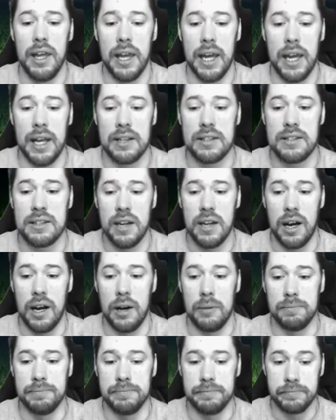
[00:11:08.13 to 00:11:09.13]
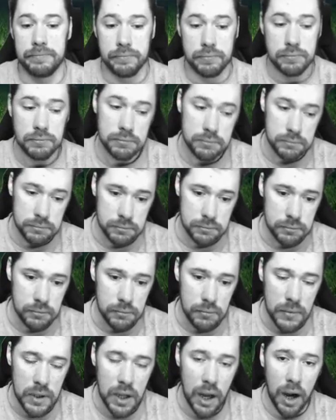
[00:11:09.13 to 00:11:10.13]
its
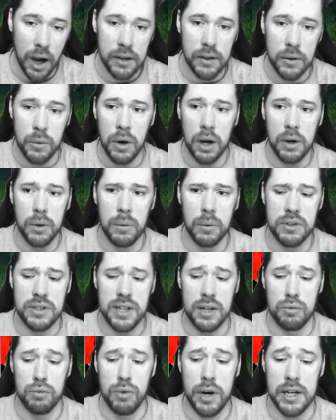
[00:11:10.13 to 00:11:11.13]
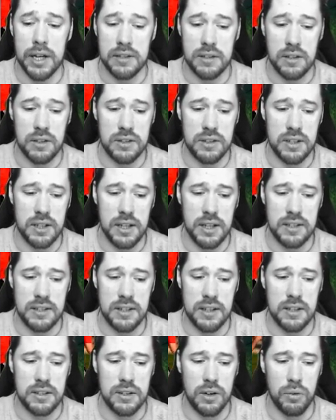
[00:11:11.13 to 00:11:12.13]
I don't want to say race, because is
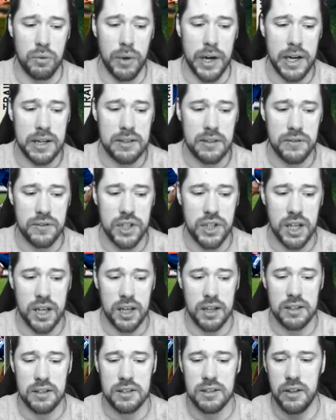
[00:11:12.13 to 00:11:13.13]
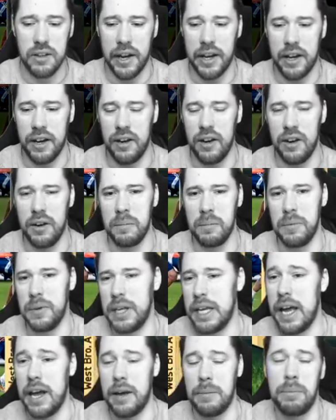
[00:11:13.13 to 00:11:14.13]
it a race of chickens, but
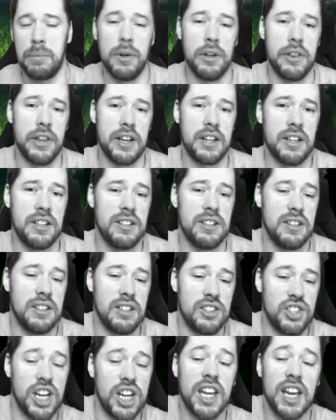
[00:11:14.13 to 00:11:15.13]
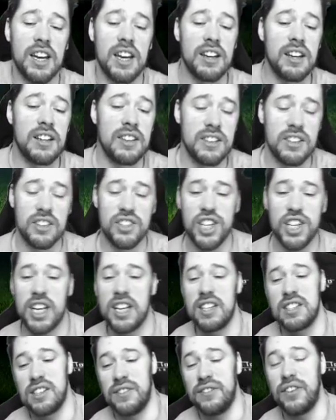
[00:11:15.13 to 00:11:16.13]
the
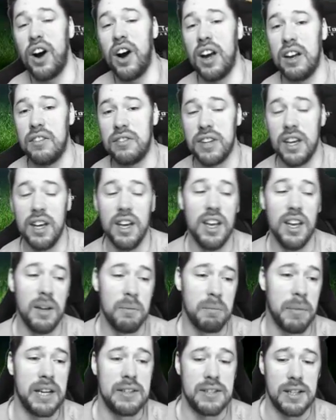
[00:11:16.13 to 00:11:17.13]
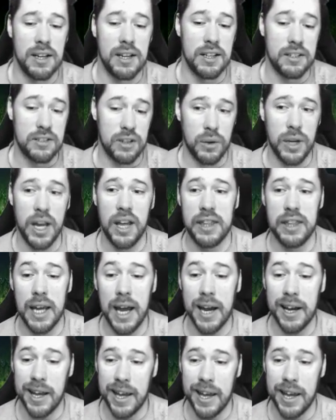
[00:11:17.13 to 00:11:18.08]
chicken survived, basically. So yeah, the egg